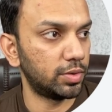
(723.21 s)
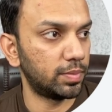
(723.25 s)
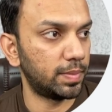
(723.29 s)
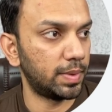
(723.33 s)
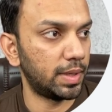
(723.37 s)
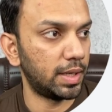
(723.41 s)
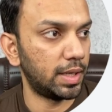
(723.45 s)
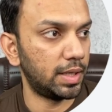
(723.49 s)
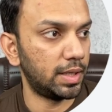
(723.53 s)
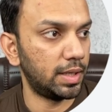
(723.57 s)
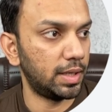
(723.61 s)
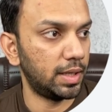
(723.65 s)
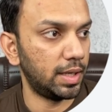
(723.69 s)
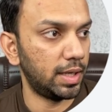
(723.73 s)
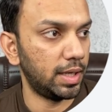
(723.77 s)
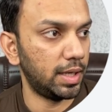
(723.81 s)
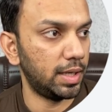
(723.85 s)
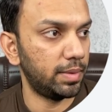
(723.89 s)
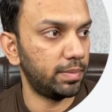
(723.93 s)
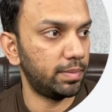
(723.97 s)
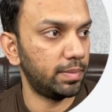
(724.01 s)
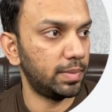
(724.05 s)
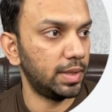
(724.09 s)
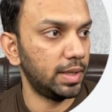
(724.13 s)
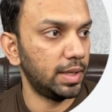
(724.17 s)
your brand
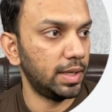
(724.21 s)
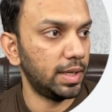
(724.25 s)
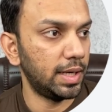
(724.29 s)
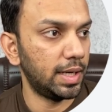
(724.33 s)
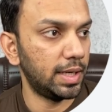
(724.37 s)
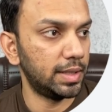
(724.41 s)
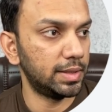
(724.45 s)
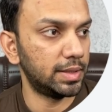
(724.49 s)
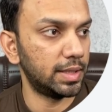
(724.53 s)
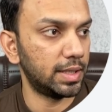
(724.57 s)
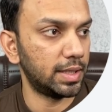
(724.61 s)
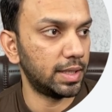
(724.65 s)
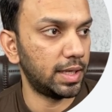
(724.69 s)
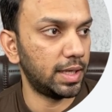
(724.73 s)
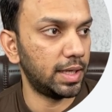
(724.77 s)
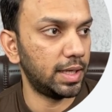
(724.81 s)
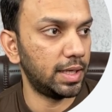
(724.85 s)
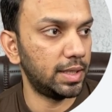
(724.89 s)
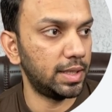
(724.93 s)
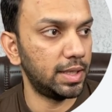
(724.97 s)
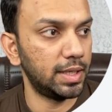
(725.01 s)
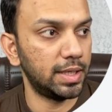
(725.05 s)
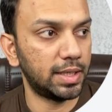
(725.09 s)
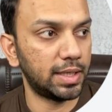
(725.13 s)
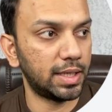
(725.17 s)
name, and then
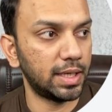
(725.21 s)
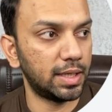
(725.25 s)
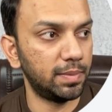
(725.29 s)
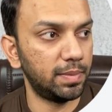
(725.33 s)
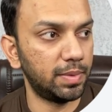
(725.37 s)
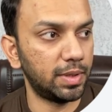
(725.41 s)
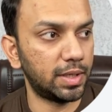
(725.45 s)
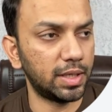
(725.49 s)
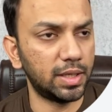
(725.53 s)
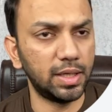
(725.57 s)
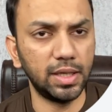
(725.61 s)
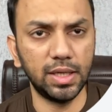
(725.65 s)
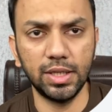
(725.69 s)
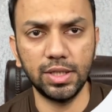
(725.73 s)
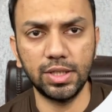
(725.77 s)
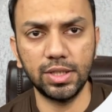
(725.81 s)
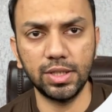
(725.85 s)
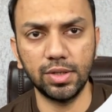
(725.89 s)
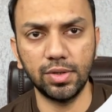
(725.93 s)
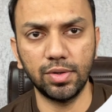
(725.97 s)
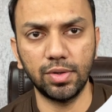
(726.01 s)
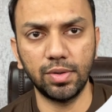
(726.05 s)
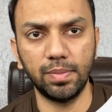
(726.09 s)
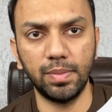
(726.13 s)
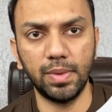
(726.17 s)
again it can be
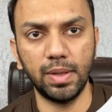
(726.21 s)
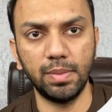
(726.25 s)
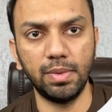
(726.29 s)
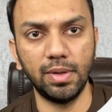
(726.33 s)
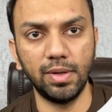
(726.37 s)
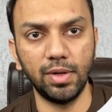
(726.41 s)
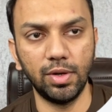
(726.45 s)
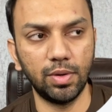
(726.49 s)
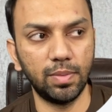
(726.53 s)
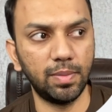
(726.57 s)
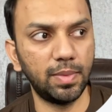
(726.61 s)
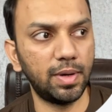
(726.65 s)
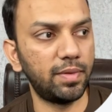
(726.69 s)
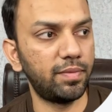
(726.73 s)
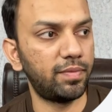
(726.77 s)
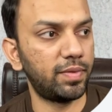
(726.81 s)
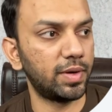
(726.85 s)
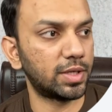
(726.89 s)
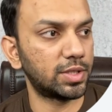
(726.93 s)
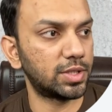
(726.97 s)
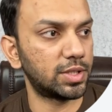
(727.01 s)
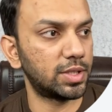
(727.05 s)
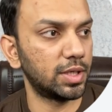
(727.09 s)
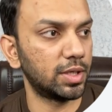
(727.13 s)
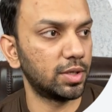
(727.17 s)
condition or maybe your
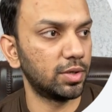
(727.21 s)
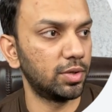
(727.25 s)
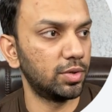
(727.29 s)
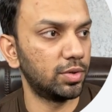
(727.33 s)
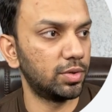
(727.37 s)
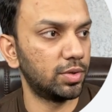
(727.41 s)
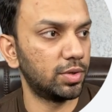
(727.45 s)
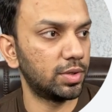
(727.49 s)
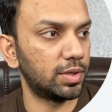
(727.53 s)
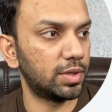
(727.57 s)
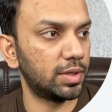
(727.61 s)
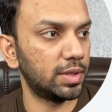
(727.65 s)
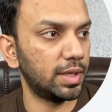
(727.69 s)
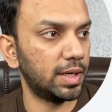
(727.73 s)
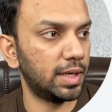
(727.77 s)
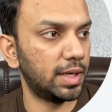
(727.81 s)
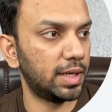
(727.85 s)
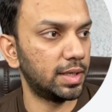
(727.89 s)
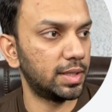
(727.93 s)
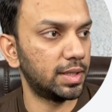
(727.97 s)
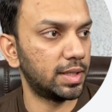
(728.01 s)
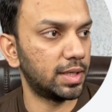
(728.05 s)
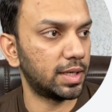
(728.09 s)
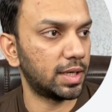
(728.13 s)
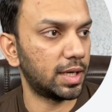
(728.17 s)
manufacturing lot,
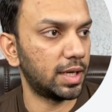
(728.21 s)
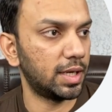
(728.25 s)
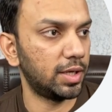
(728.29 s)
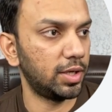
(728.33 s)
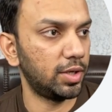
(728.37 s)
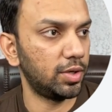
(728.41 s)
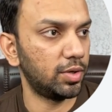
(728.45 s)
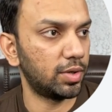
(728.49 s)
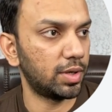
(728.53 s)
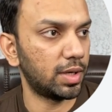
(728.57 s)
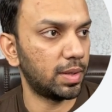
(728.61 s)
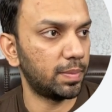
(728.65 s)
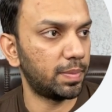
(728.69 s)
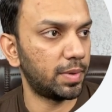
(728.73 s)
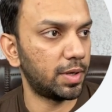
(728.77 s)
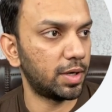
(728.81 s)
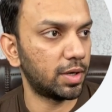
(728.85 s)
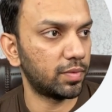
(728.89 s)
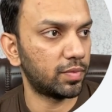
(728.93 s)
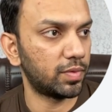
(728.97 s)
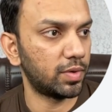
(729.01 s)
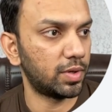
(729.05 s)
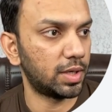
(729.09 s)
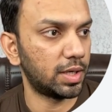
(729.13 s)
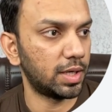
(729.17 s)
and then again you're a
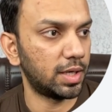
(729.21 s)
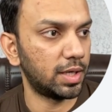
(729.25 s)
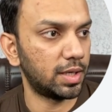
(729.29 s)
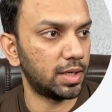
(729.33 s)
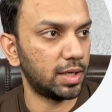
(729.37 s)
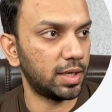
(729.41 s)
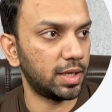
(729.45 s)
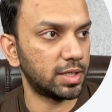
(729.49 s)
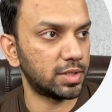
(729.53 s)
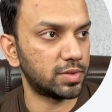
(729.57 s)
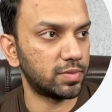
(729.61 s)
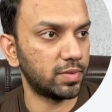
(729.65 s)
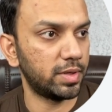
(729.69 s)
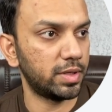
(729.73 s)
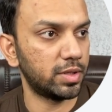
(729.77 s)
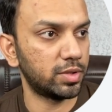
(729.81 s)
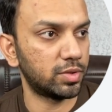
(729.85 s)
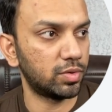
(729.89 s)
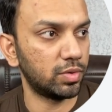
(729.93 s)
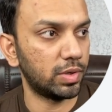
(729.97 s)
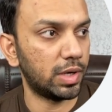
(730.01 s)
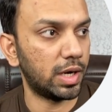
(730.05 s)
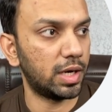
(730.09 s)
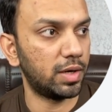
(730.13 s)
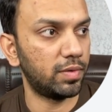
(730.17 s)
part of your title as
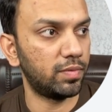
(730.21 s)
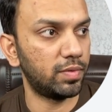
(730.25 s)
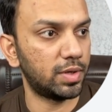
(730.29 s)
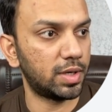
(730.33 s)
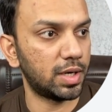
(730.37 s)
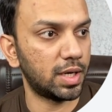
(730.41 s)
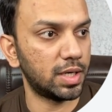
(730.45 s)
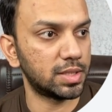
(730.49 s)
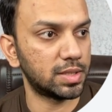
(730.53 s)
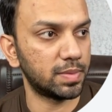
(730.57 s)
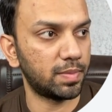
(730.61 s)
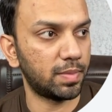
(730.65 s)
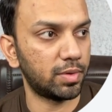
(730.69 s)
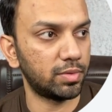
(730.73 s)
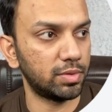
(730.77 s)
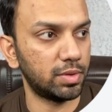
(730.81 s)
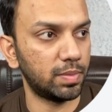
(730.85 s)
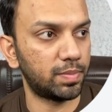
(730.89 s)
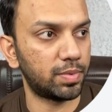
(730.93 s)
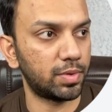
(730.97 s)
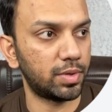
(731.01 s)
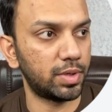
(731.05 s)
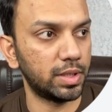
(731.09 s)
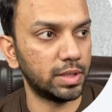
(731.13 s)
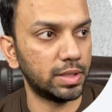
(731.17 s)
well to advertise
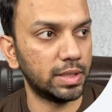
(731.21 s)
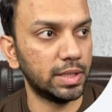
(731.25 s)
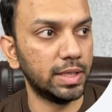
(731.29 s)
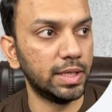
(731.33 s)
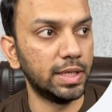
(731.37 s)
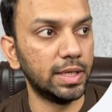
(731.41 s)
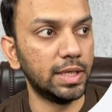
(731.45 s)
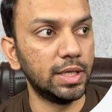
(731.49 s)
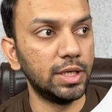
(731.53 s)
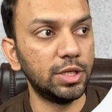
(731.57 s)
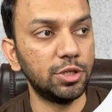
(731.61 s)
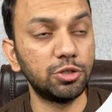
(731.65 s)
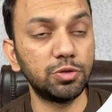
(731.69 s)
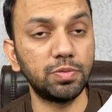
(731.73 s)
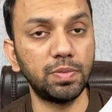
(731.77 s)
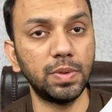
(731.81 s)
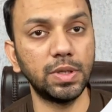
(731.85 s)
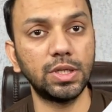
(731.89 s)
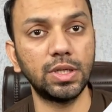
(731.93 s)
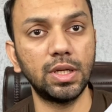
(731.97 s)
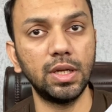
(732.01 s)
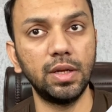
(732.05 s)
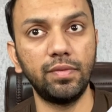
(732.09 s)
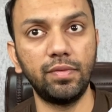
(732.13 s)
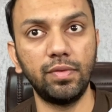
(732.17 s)
about the product,
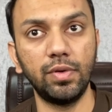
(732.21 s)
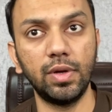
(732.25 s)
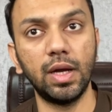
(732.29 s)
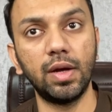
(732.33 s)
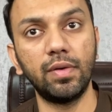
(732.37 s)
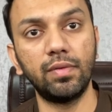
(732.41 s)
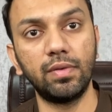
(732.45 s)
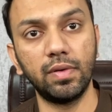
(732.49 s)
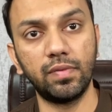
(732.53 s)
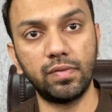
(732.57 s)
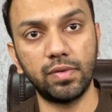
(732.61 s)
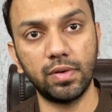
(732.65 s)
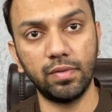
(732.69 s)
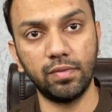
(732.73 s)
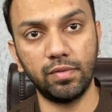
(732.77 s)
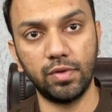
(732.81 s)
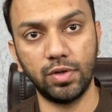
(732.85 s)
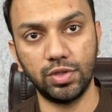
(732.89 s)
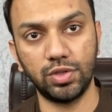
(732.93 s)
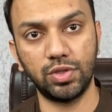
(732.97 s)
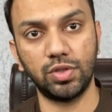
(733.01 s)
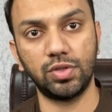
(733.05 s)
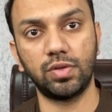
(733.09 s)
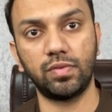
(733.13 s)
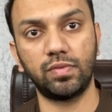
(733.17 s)
especially if you have
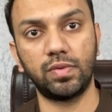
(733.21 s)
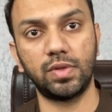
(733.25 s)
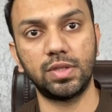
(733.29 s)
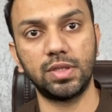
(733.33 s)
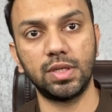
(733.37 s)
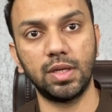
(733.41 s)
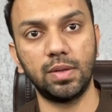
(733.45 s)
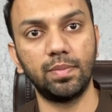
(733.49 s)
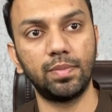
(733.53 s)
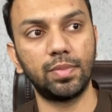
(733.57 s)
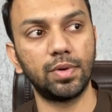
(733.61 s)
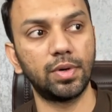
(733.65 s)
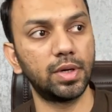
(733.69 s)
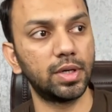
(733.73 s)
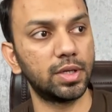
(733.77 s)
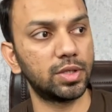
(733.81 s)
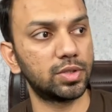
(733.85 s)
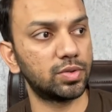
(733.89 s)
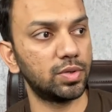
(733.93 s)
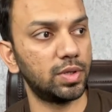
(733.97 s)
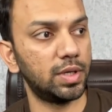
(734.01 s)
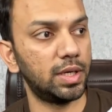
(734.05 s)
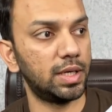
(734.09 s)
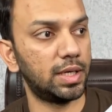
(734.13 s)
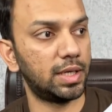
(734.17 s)
different versions of the same
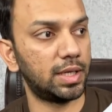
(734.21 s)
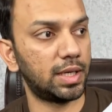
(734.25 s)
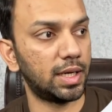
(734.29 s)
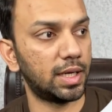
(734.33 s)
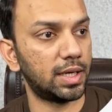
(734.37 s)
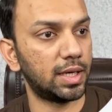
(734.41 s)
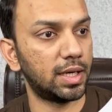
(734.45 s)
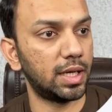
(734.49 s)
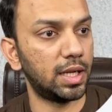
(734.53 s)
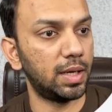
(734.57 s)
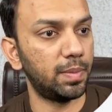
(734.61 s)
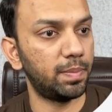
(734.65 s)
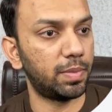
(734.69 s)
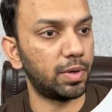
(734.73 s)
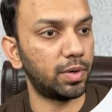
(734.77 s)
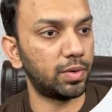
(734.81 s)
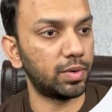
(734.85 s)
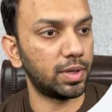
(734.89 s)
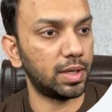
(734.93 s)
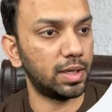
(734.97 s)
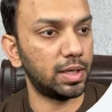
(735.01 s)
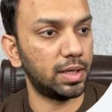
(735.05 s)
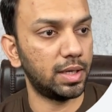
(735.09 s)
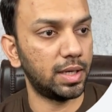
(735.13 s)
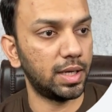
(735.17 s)
product, so it can help
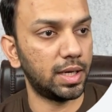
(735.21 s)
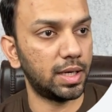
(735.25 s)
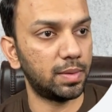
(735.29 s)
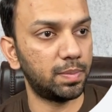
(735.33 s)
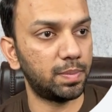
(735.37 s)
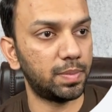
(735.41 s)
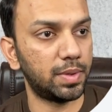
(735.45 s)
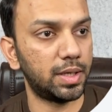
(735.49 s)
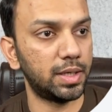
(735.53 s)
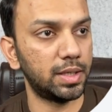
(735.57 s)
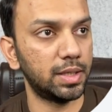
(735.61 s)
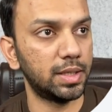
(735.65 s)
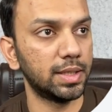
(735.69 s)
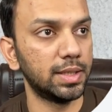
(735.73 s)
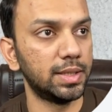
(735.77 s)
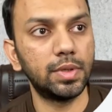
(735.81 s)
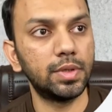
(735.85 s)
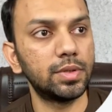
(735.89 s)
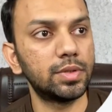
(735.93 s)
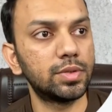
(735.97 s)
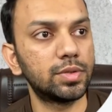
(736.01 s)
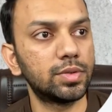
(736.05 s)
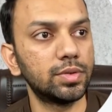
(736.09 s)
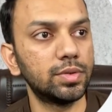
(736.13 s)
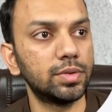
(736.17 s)
out in that part.
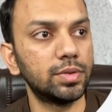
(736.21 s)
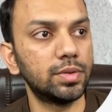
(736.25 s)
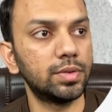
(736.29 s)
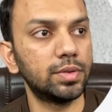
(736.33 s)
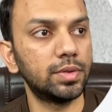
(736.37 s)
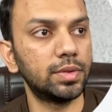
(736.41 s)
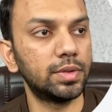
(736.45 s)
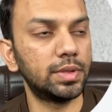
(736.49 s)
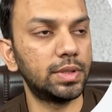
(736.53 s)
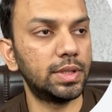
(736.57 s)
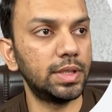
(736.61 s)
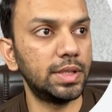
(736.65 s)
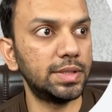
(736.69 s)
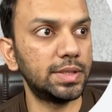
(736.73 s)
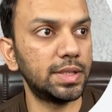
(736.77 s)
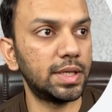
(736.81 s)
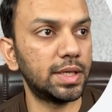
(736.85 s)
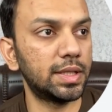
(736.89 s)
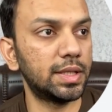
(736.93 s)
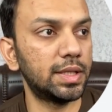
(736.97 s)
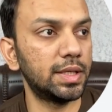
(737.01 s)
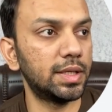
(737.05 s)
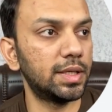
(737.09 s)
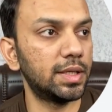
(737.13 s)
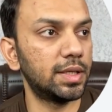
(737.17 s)
So these are
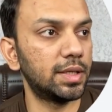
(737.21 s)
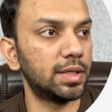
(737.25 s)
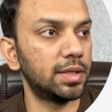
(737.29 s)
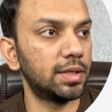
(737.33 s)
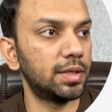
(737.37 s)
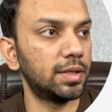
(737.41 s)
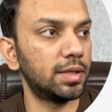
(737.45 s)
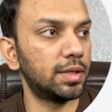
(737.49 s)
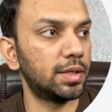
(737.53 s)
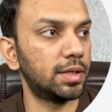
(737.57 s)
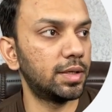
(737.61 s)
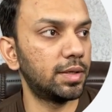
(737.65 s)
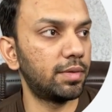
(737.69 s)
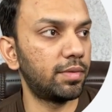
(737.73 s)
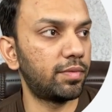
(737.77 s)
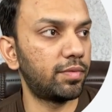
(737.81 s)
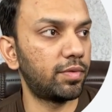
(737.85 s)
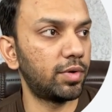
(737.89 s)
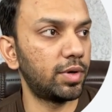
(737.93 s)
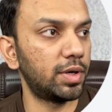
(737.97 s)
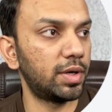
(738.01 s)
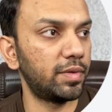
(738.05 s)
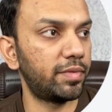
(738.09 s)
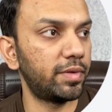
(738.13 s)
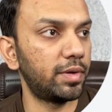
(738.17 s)
the 4
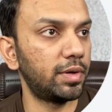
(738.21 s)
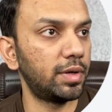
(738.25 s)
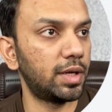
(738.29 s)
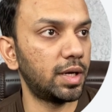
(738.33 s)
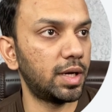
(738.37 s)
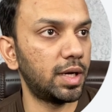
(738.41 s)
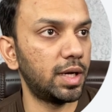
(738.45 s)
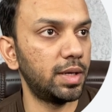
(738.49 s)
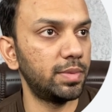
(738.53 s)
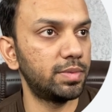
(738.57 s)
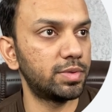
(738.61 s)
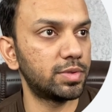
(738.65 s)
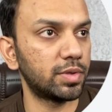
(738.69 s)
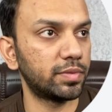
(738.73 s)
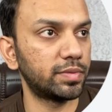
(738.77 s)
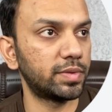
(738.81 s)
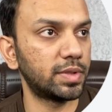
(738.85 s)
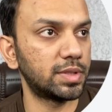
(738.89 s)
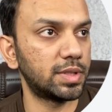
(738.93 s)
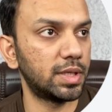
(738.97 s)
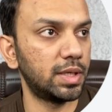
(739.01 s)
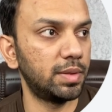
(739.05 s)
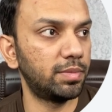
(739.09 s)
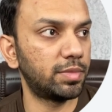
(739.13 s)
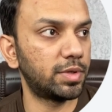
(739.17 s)
different types of the
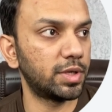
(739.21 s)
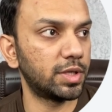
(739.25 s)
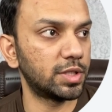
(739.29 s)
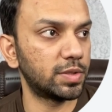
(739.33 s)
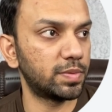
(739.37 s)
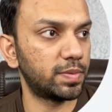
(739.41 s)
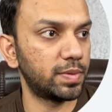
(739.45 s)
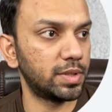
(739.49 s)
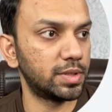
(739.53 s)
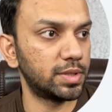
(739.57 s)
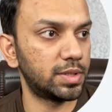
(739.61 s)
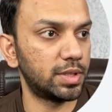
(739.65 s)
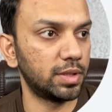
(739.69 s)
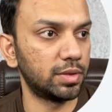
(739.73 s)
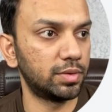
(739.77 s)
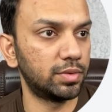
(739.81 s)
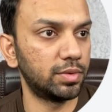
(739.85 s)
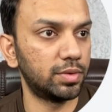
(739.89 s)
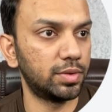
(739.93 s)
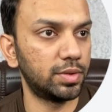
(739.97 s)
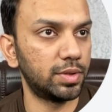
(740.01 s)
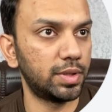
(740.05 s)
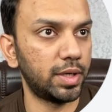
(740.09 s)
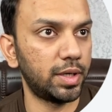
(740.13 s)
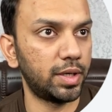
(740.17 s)
same transparency
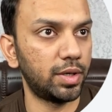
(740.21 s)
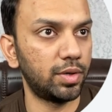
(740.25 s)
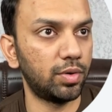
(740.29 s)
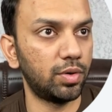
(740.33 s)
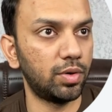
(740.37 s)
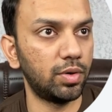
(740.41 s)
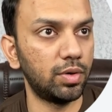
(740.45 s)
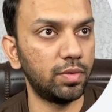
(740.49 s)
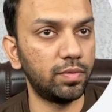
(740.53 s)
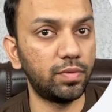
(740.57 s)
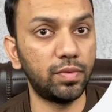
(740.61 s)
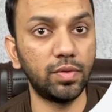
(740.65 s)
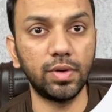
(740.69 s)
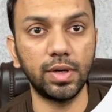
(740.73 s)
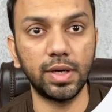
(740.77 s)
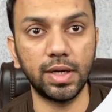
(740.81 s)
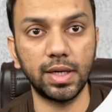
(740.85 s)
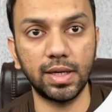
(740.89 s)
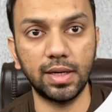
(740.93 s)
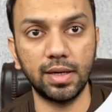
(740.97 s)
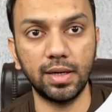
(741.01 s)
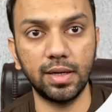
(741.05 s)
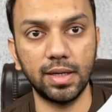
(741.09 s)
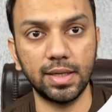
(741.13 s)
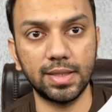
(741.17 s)
code, and all 4
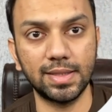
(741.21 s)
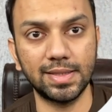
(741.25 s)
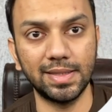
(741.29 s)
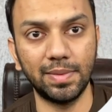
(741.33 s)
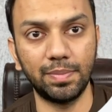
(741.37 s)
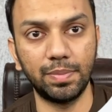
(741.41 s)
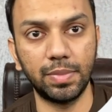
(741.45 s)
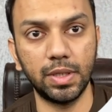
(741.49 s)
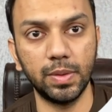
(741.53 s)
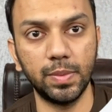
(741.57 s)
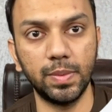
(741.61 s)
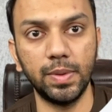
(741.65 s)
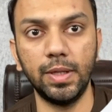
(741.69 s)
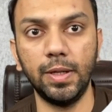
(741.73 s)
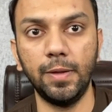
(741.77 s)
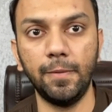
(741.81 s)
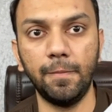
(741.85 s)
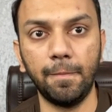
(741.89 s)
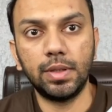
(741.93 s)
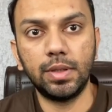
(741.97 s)
are acceptable.